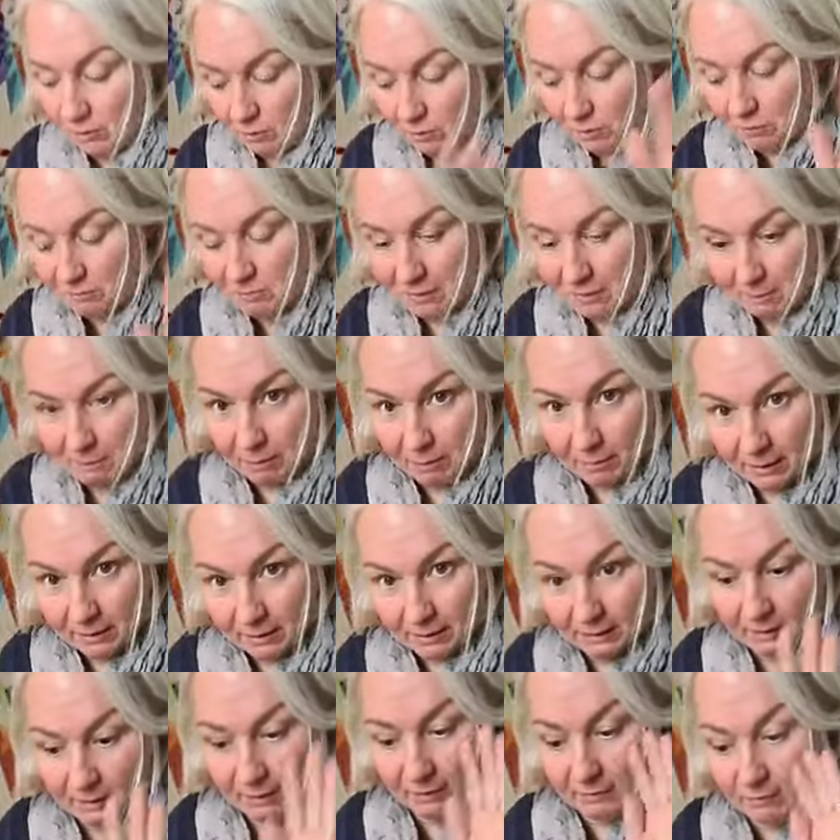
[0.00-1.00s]
your
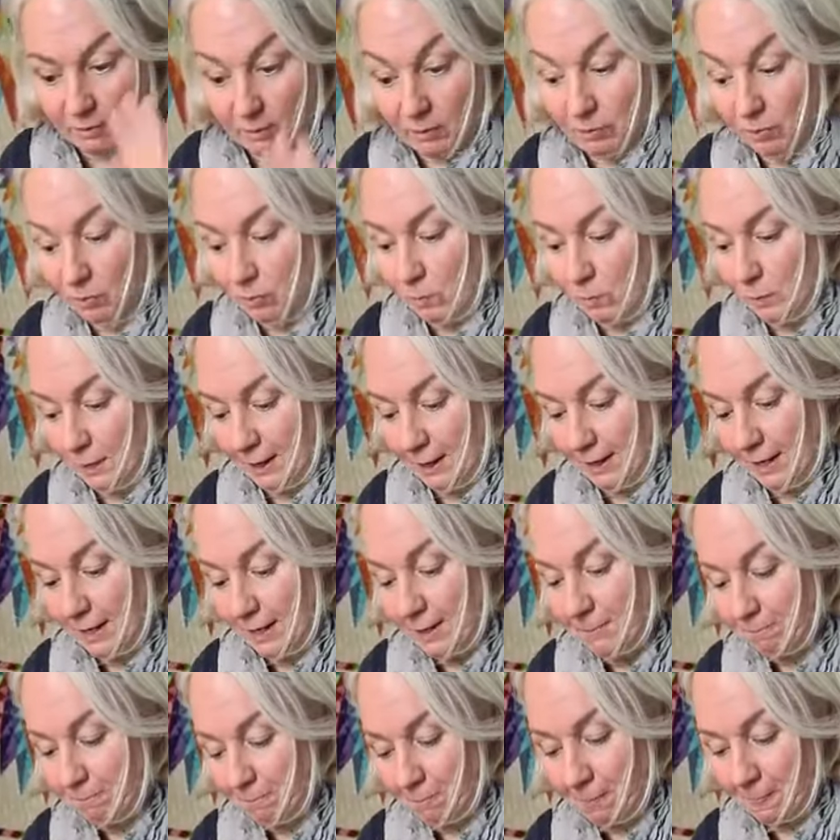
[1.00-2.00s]
fabric is on the
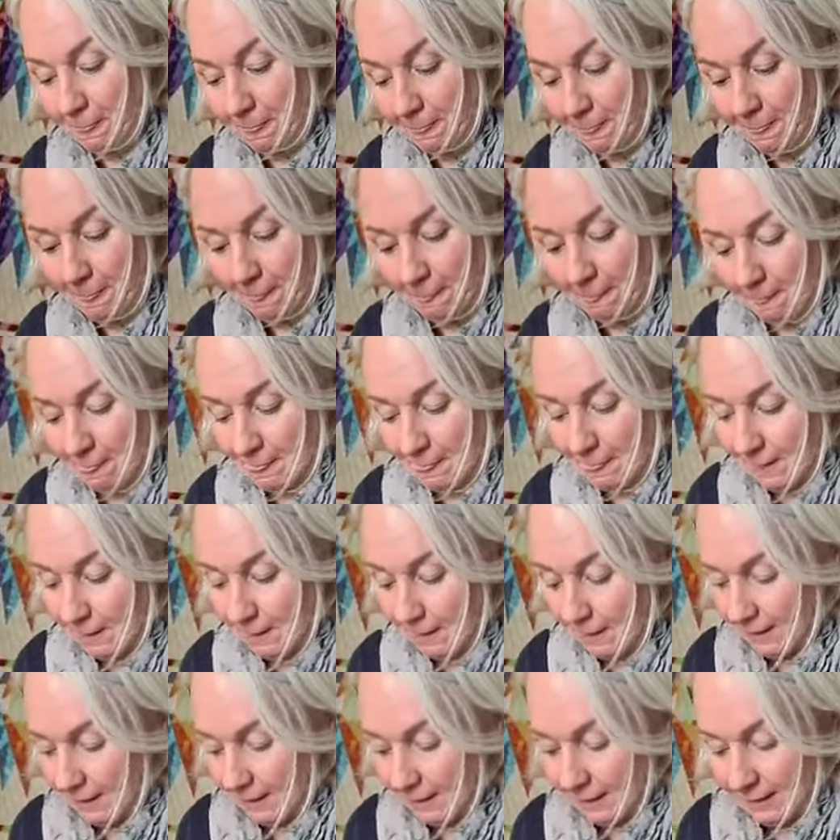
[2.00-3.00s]
way,
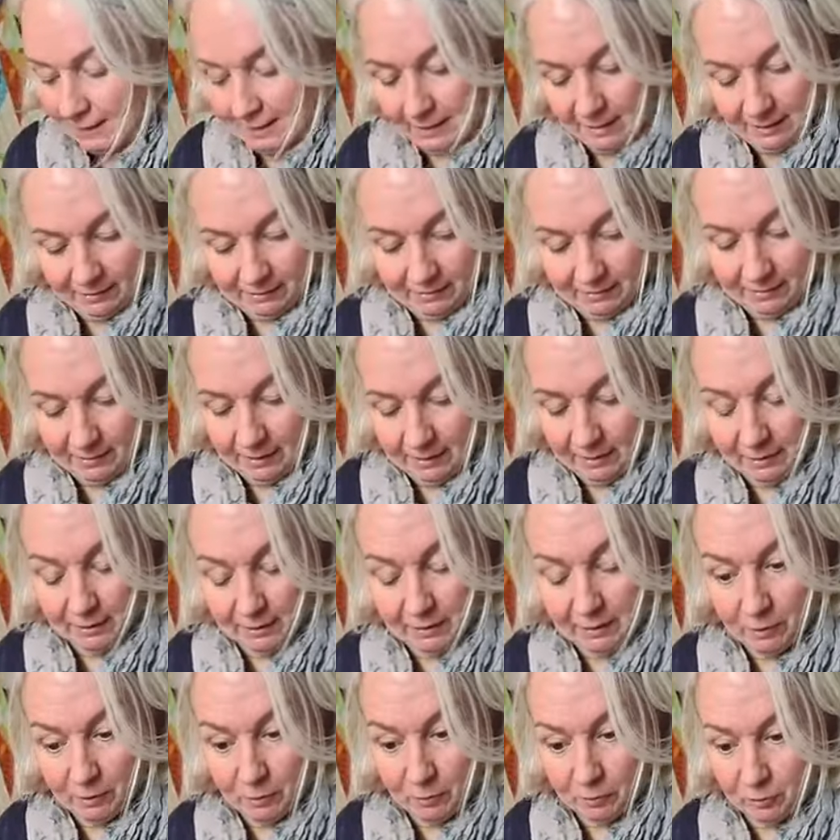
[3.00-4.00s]
and they
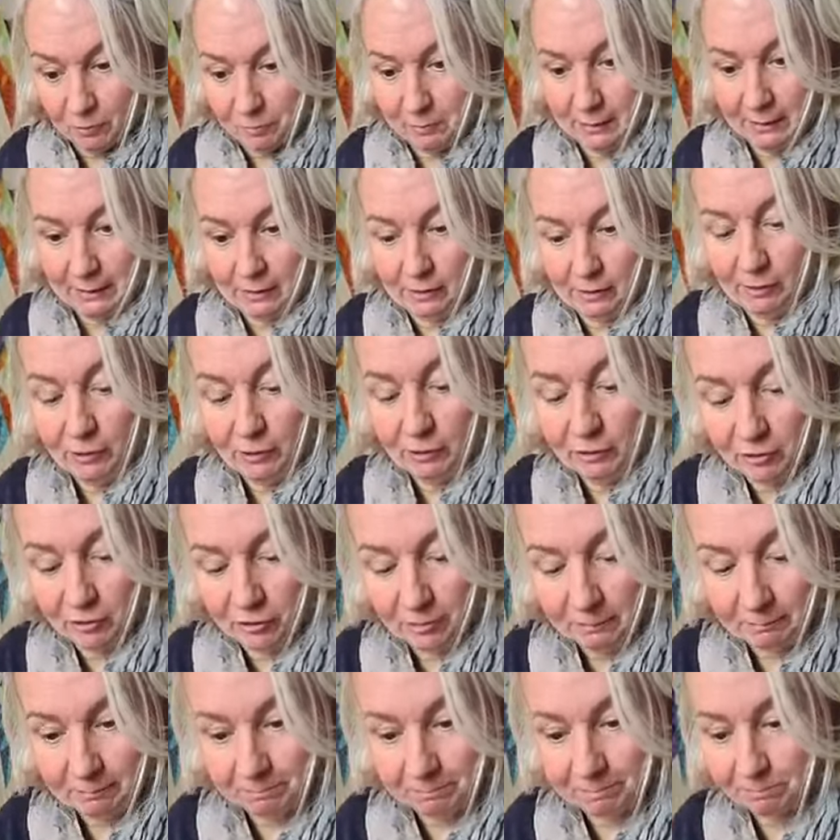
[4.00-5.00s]
are going to be
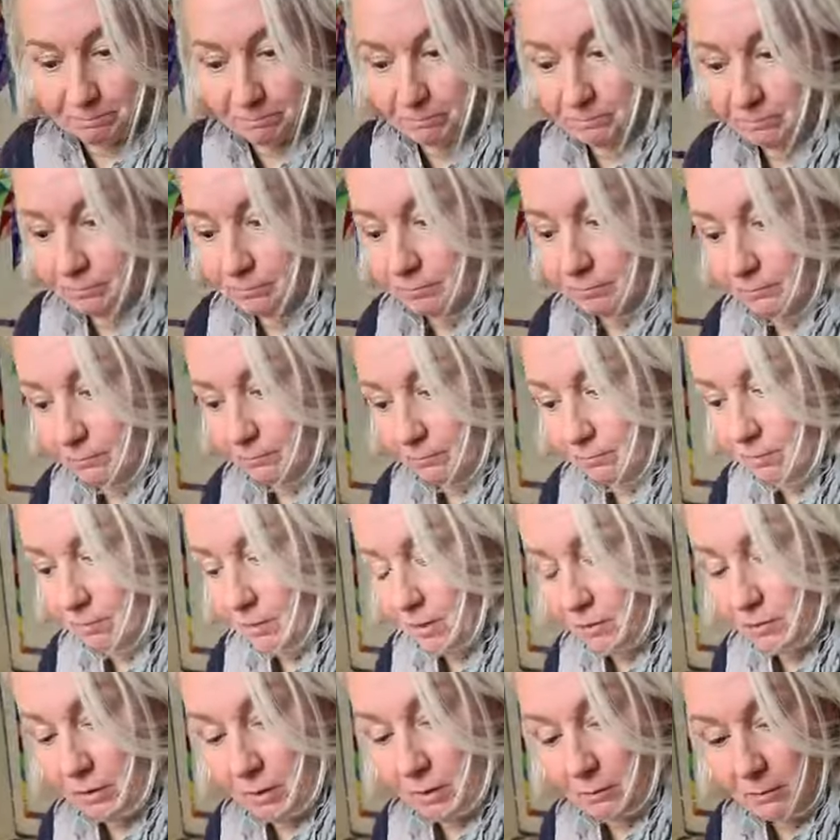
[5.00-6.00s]
lush.
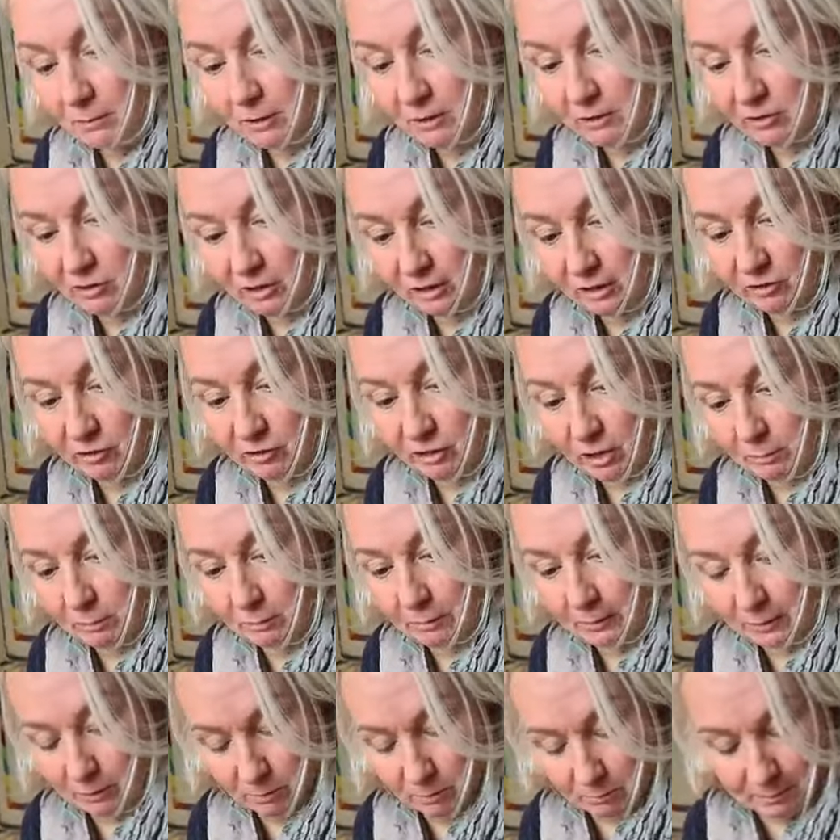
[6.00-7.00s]
So I'm going to change it up
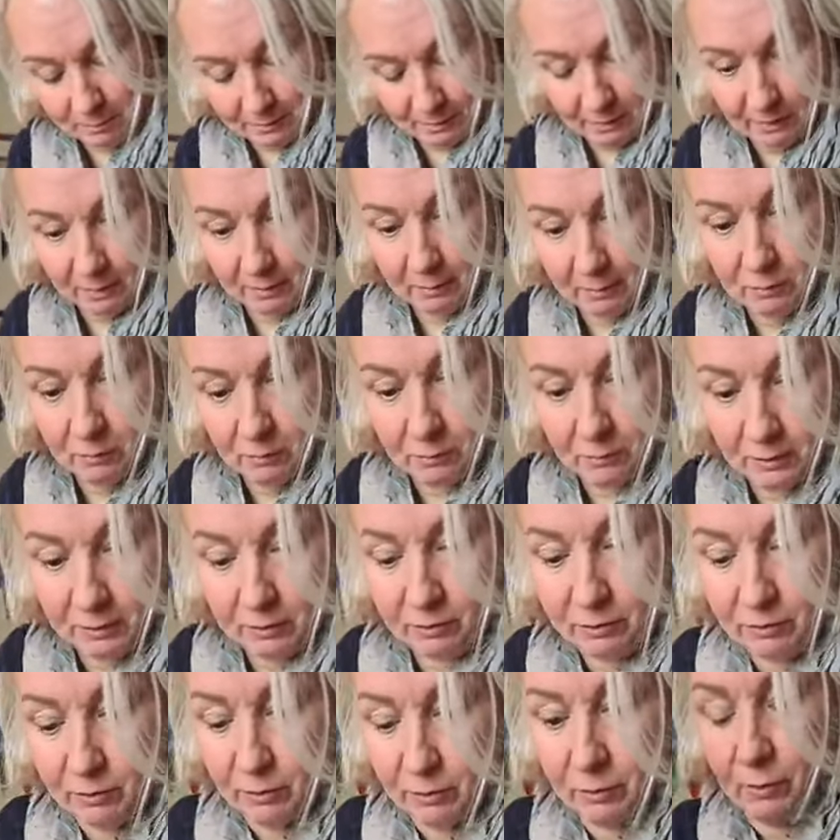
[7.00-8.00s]
a little bit. I'm
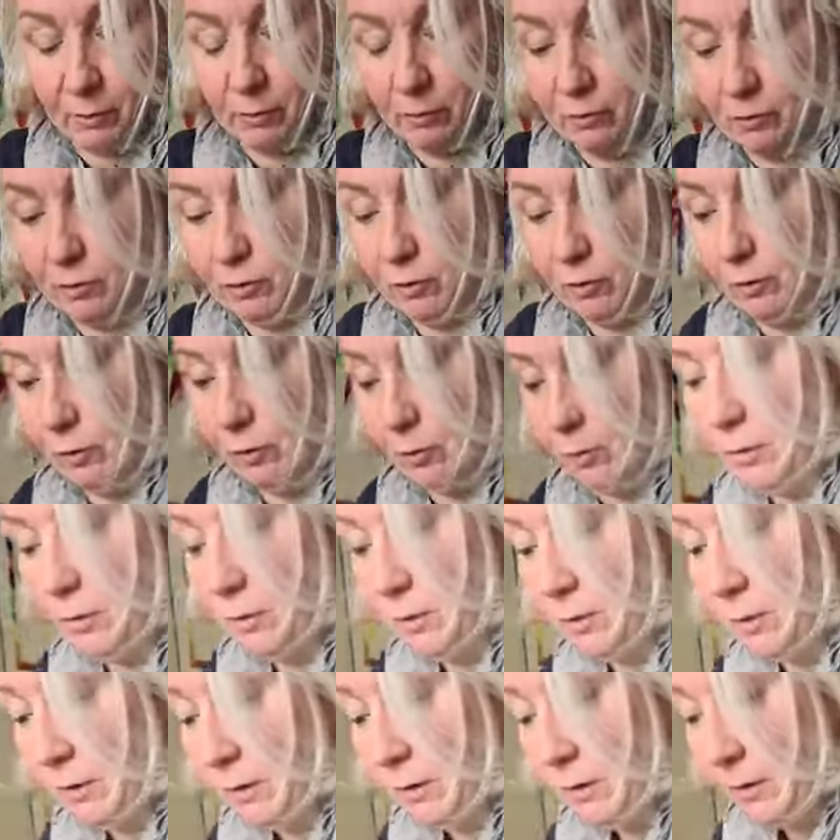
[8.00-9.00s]
going to do
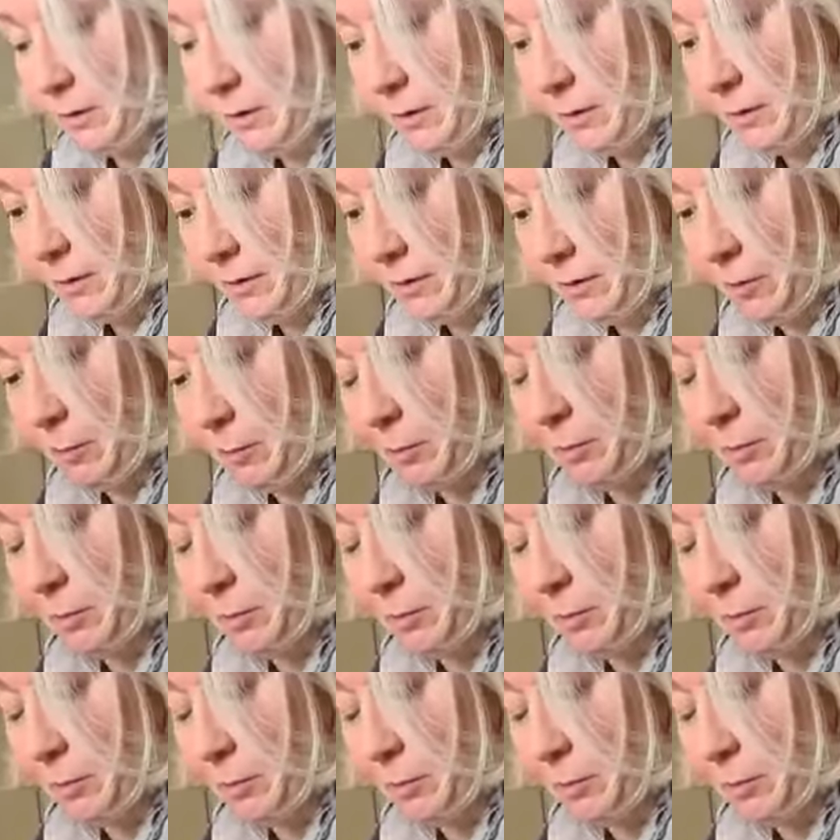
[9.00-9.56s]
the